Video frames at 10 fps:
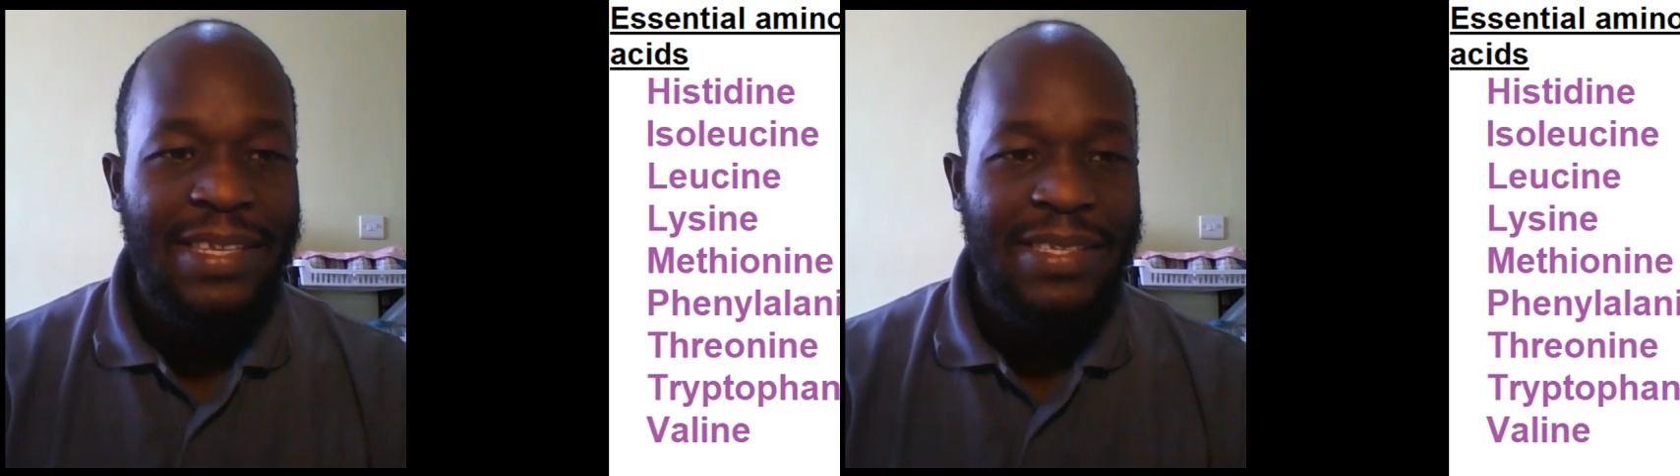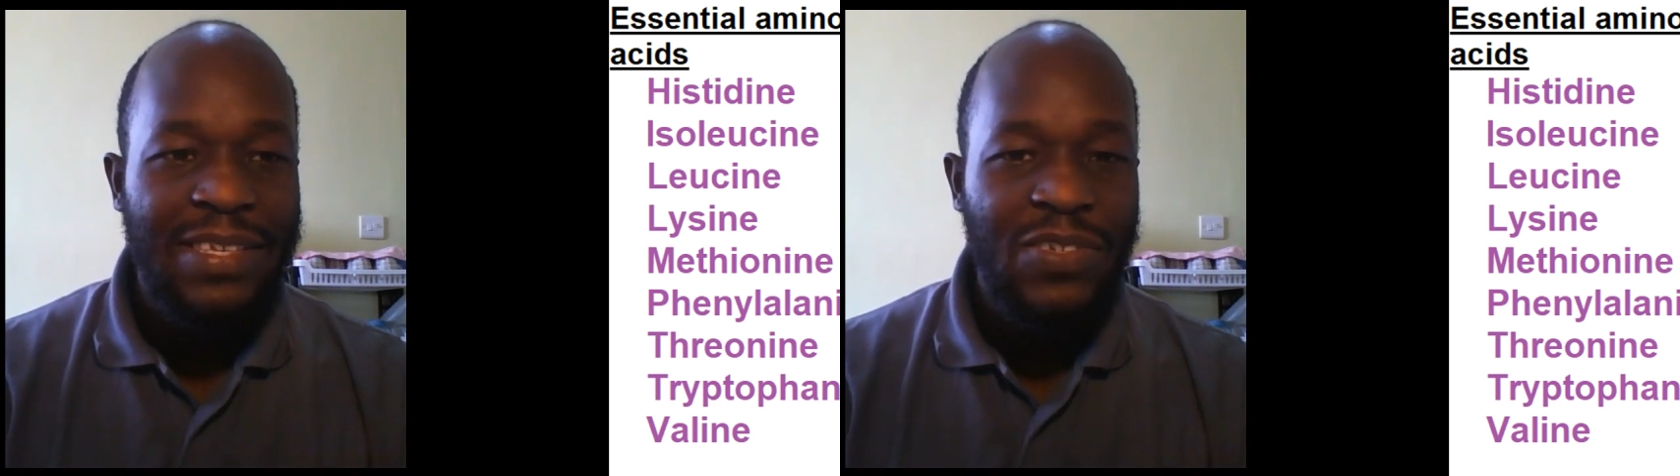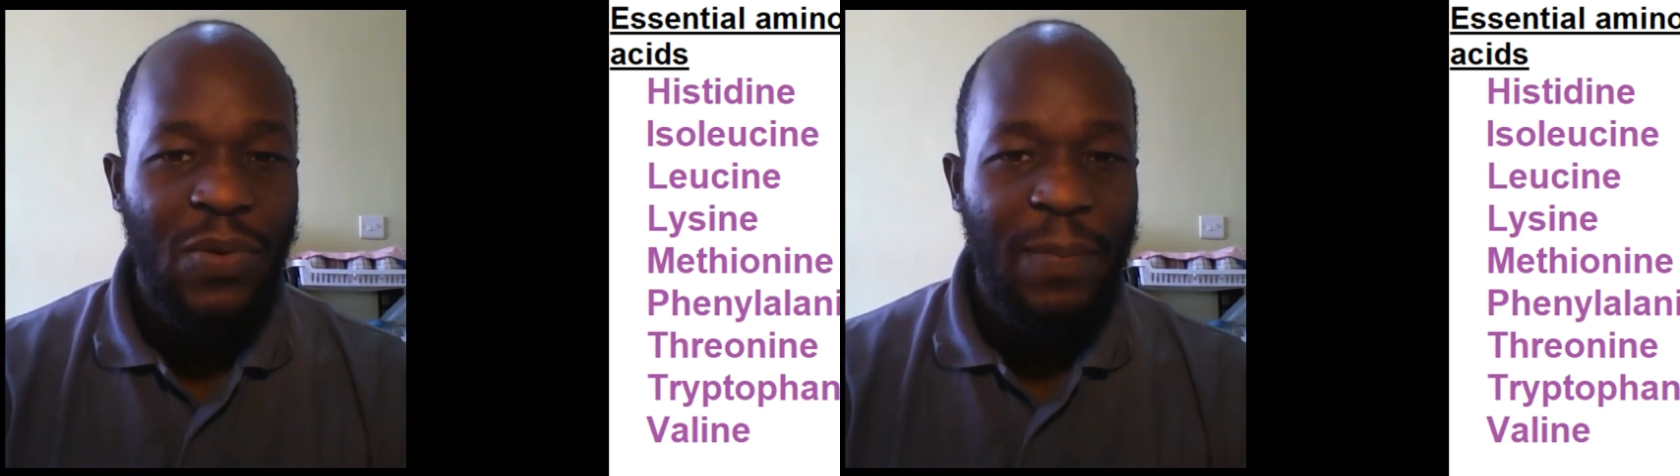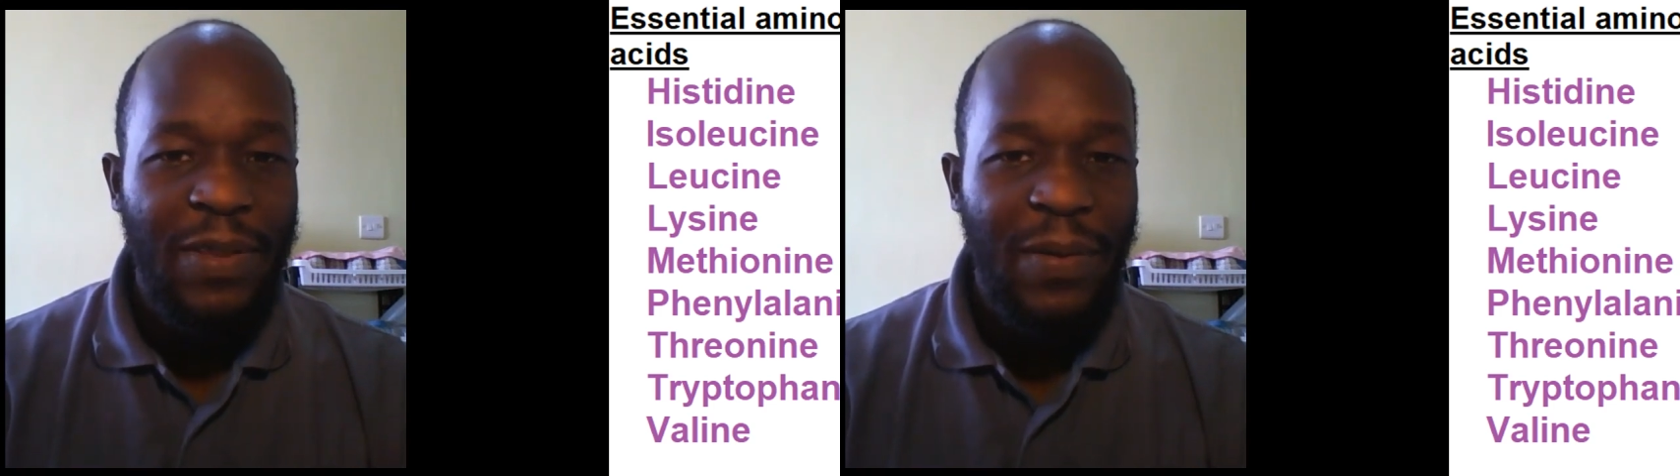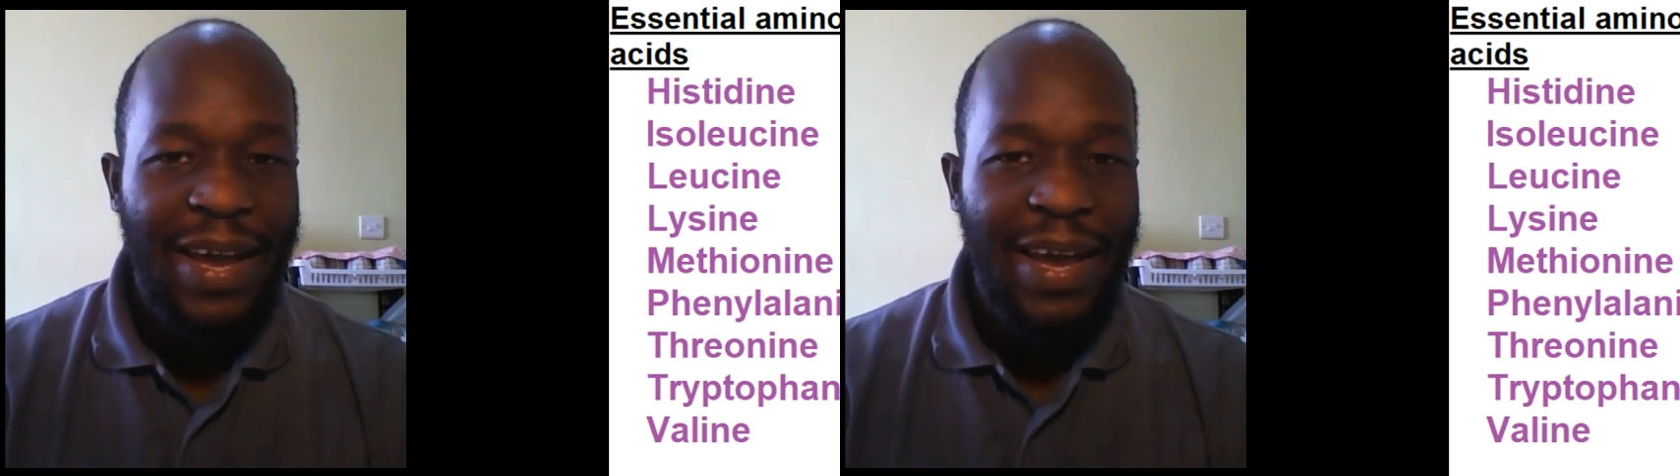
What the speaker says: essential amino